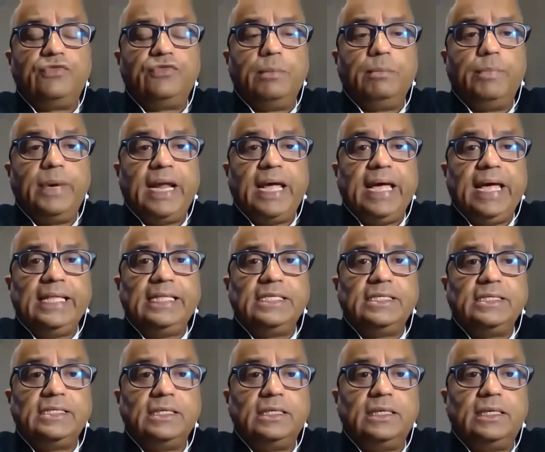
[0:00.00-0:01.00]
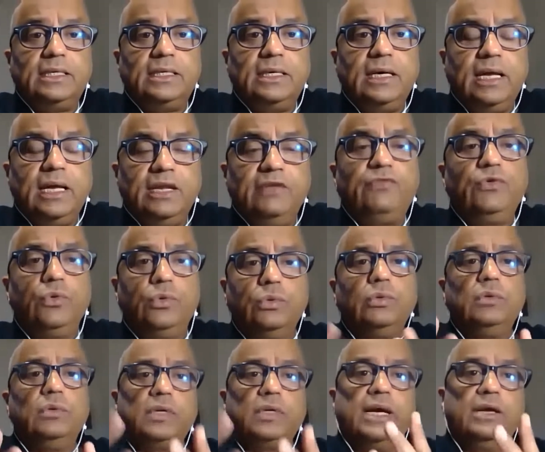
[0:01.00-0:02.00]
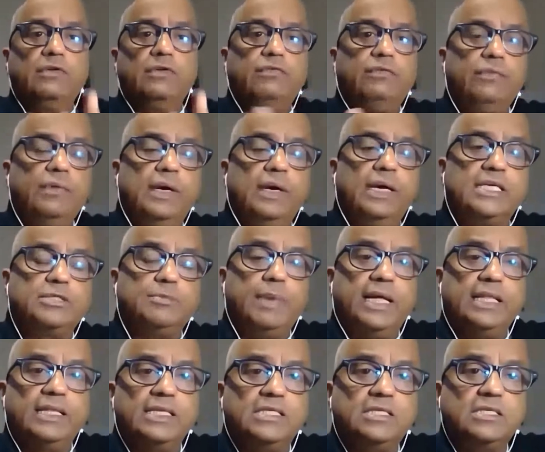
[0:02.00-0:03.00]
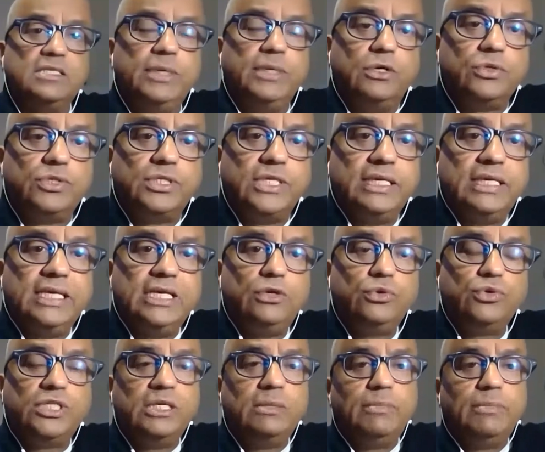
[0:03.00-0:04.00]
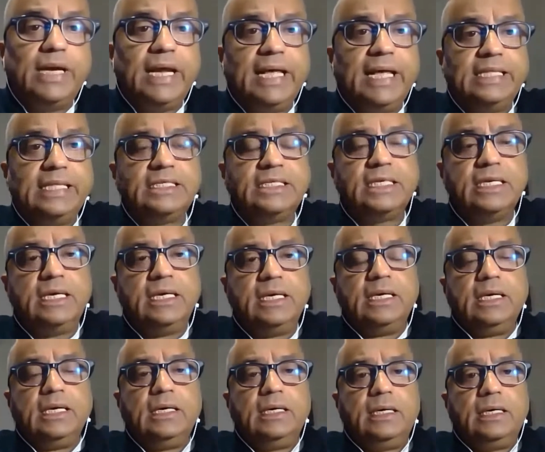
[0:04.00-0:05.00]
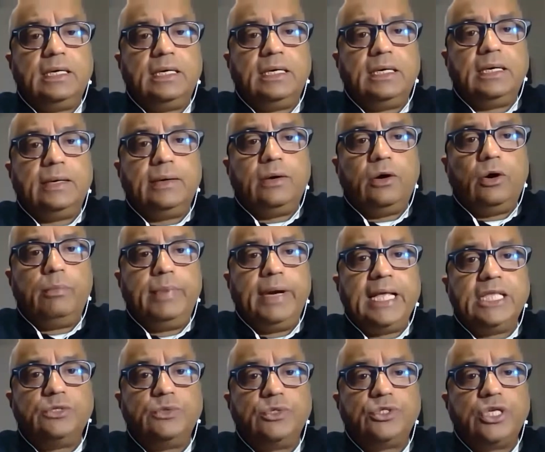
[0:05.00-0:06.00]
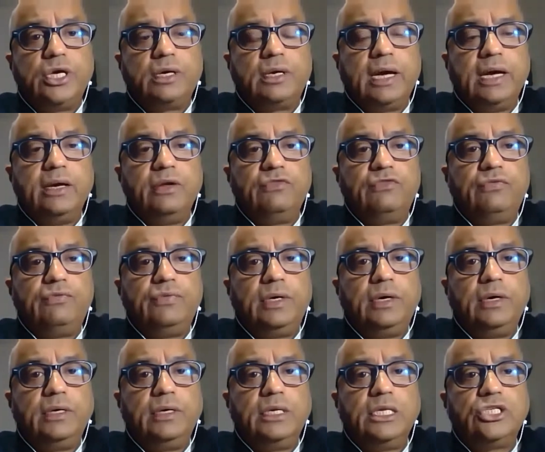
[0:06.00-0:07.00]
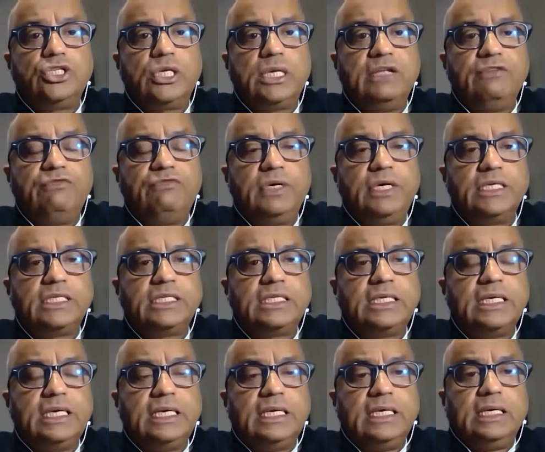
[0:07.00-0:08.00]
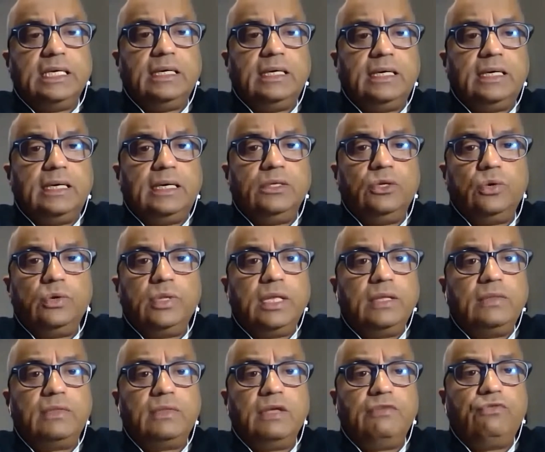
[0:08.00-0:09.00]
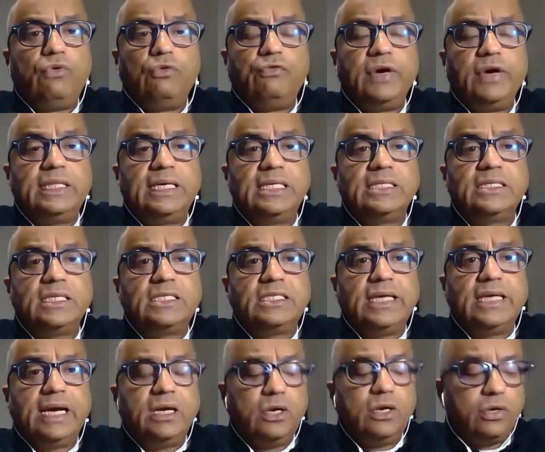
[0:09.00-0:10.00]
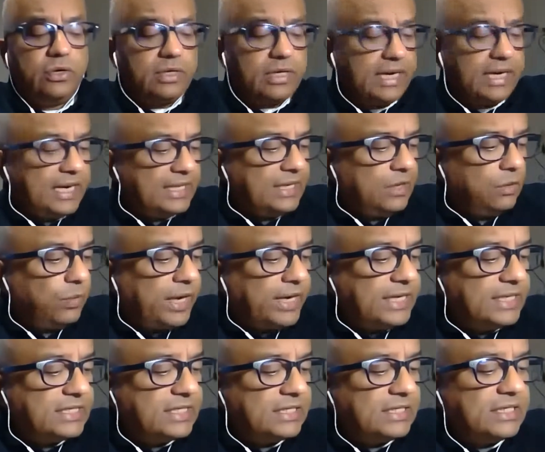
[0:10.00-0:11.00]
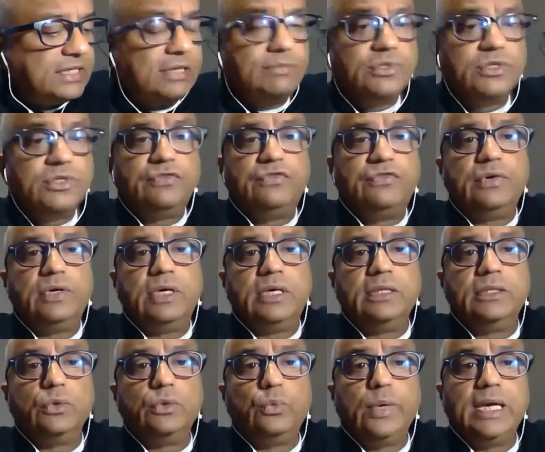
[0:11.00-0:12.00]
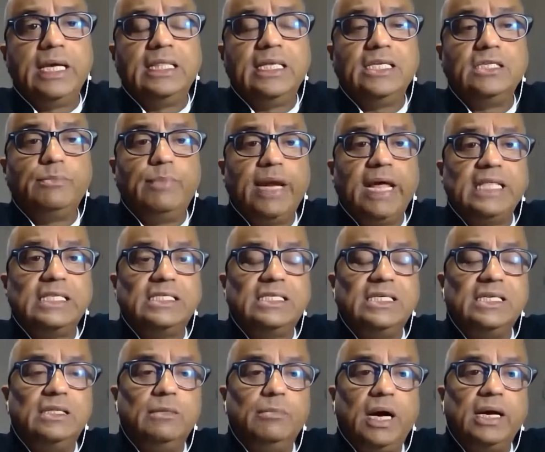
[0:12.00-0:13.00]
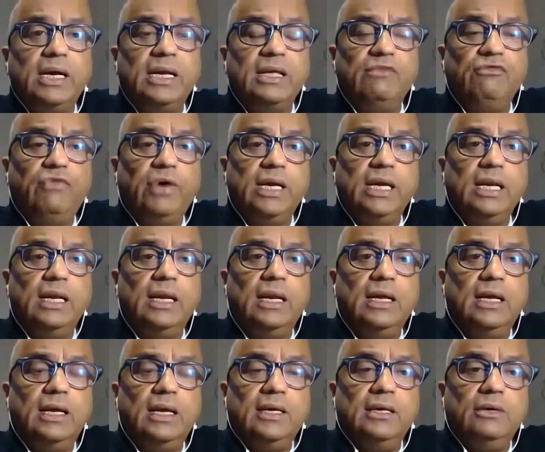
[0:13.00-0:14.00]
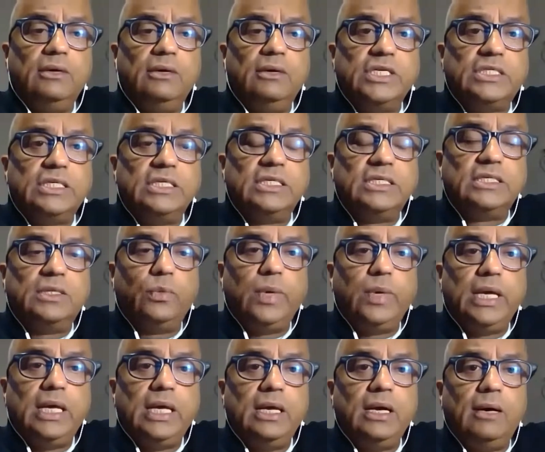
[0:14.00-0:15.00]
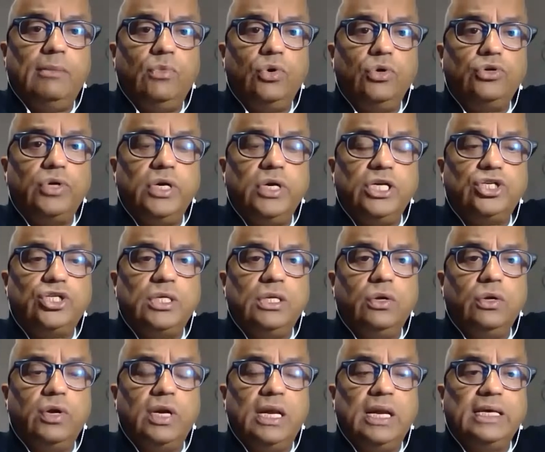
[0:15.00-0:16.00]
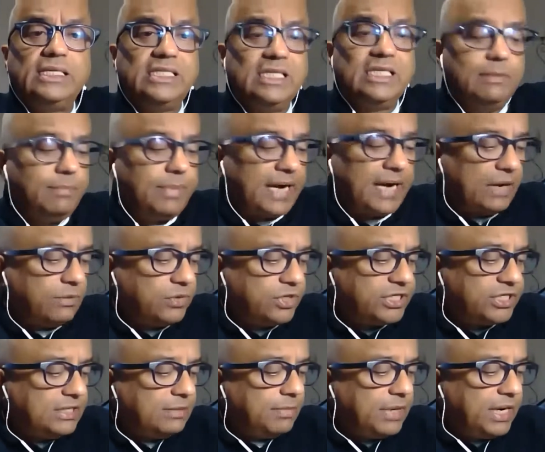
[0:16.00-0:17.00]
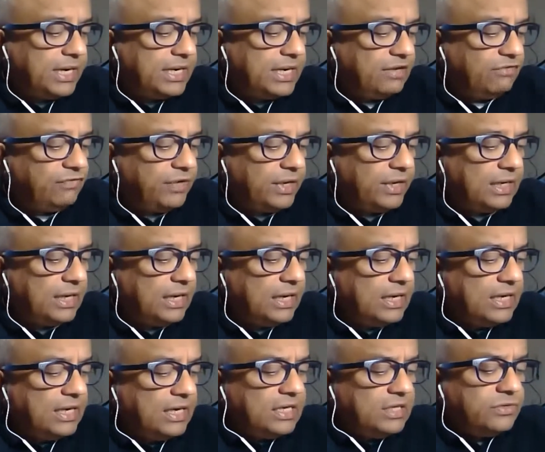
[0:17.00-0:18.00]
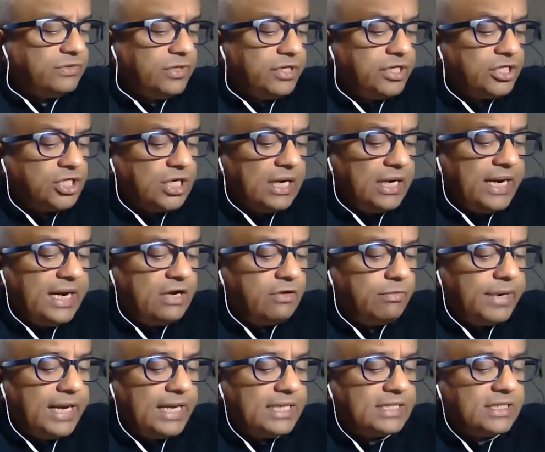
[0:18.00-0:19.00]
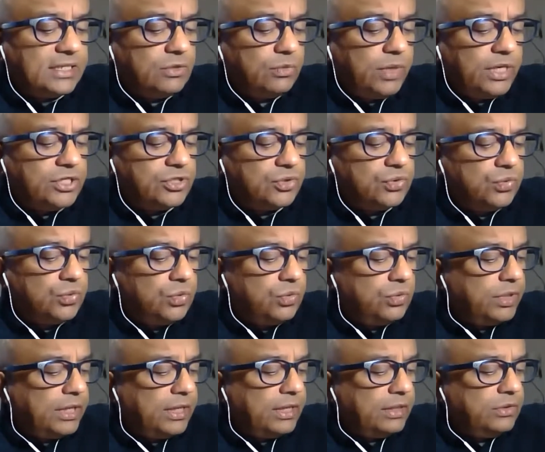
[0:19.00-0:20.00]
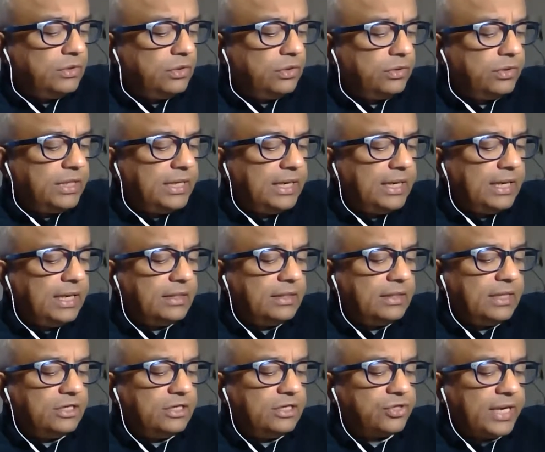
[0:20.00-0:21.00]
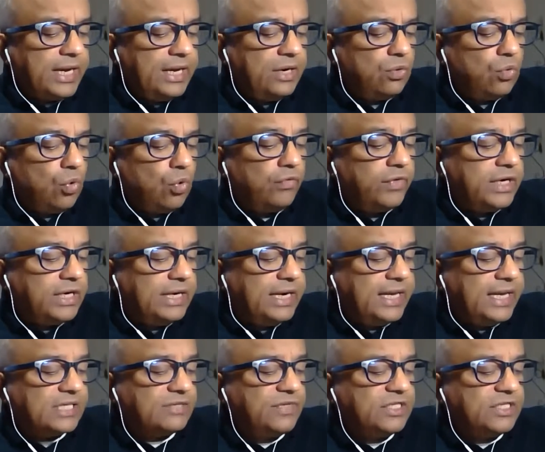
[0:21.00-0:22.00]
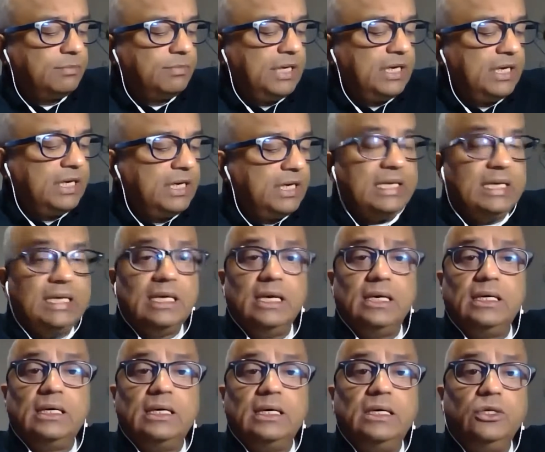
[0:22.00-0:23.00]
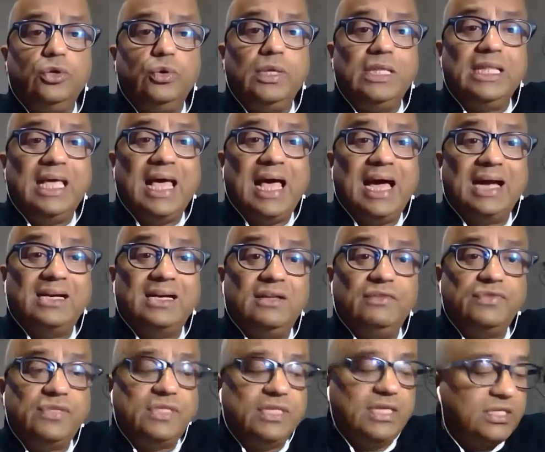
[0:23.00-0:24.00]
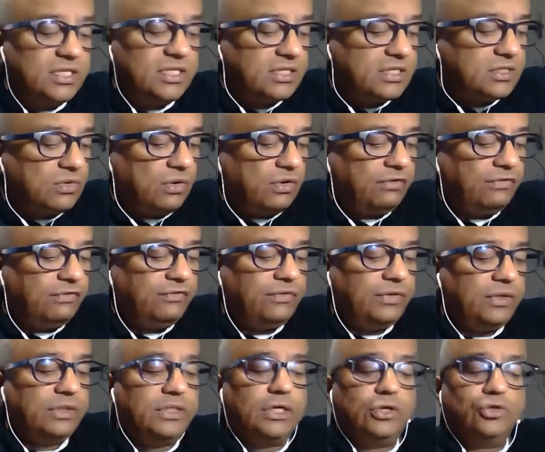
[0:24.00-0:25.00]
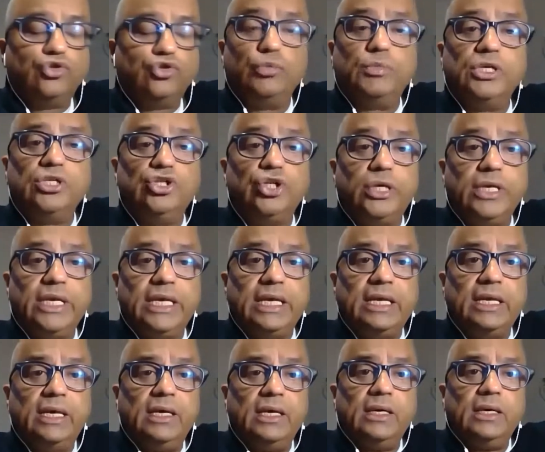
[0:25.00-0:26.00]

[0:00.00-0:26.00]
from brands and if you kind of expand this a bit to say d2c brands or brands which are kind of digitally first uh, you know, there, there, are four, five things that stand out, right? I think one is in terms of uh, the way these brands see the marketing funnel versus the way a more traditional or a legacy brand would see the marketing funnel. So digital native brands are the ones who, yeah, you know, they they try and over-index visibility uh, during the active stages of uh, the consumer journey.